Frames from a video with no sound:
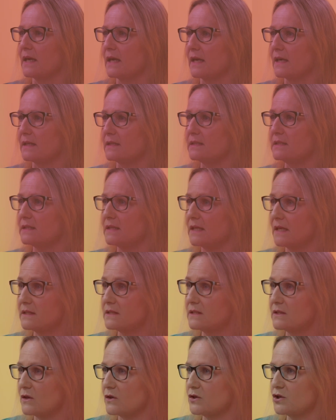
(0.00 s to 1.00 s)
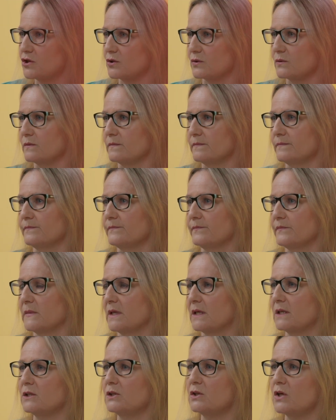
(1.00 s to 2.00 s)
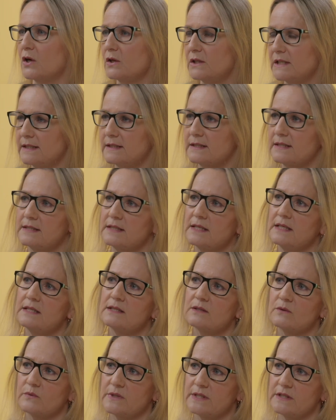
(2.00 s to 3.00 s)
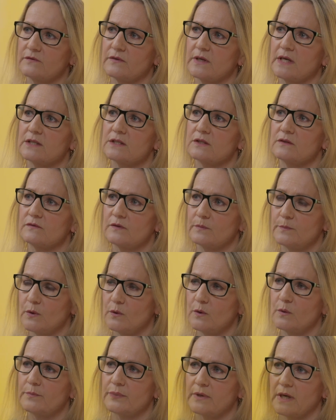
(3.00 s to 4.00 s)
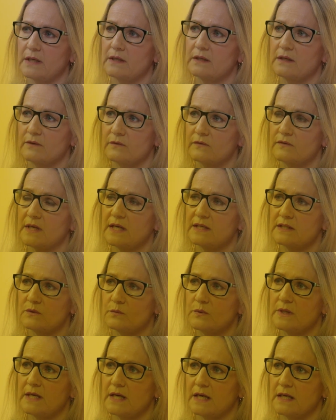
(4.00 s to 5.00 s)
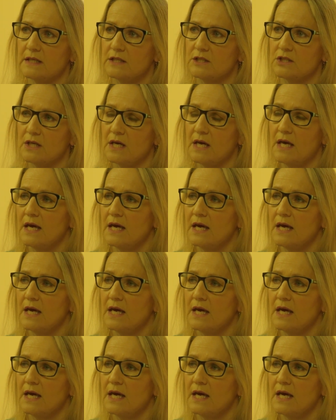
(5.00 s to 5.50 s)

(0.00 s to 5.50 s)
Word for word: And get social. Loneliness is a risk factor for poor brain health as we age,